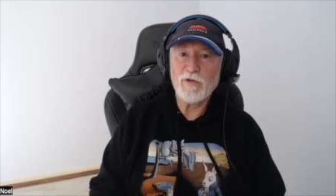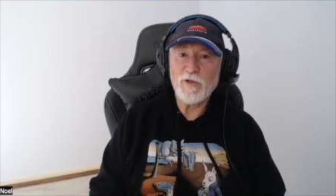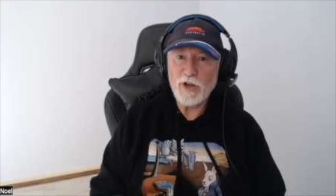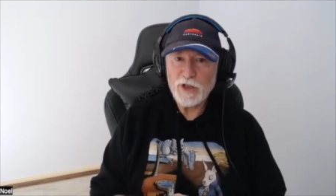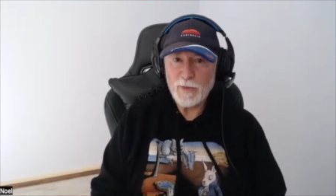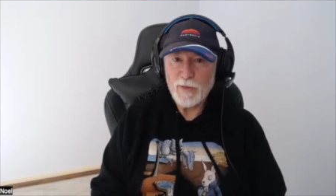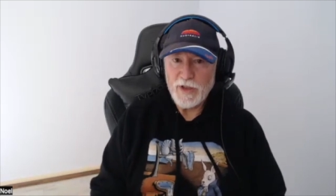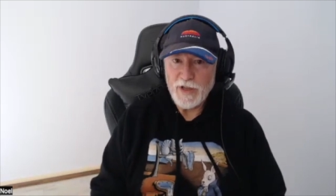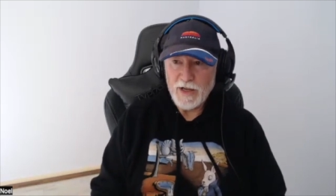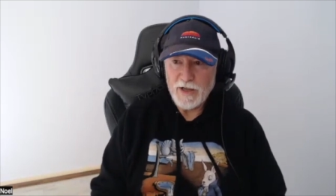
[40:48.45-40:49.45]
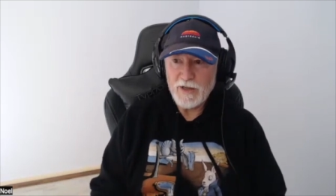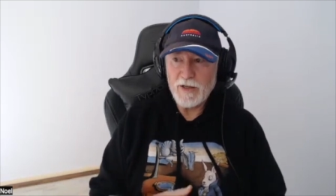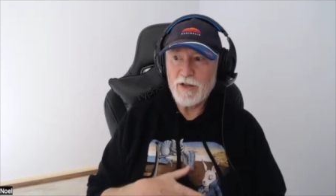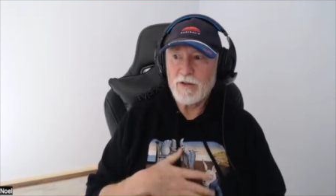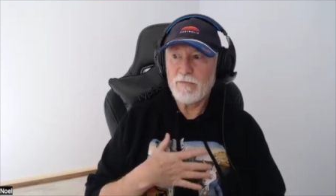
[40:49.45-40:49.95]
Find someone that
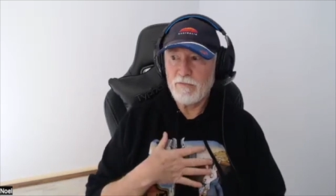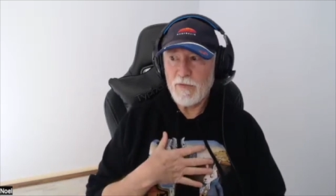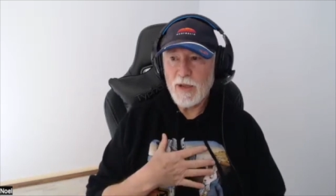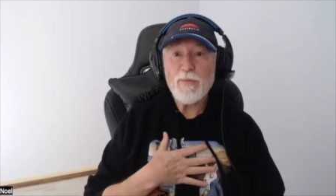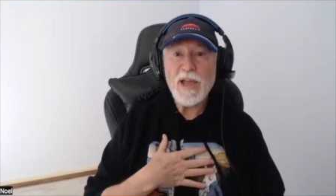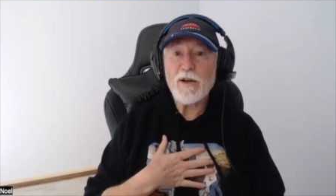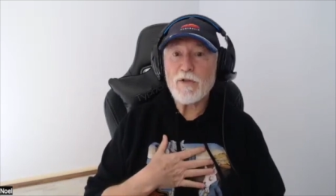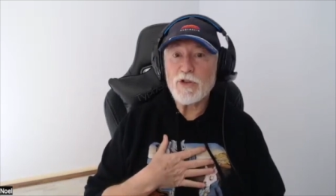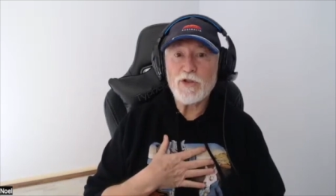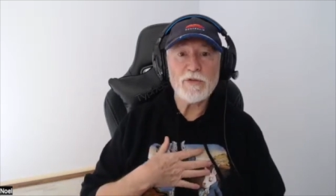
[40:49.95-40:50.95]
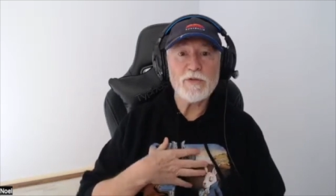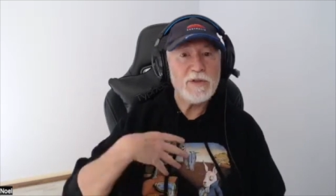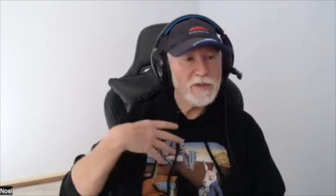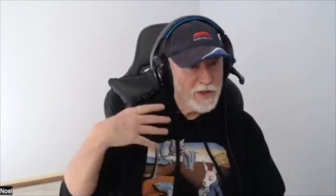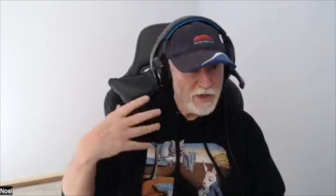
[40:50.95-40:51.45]
empowers you,
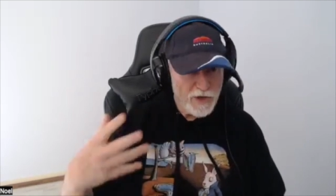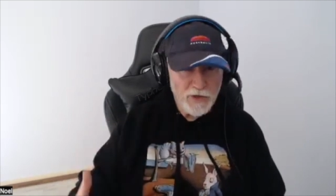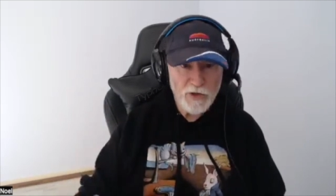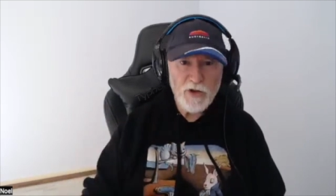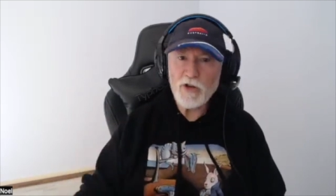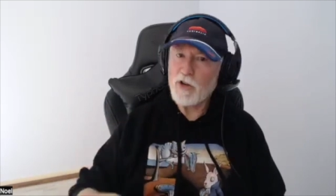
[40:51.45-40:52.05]
that you can learn.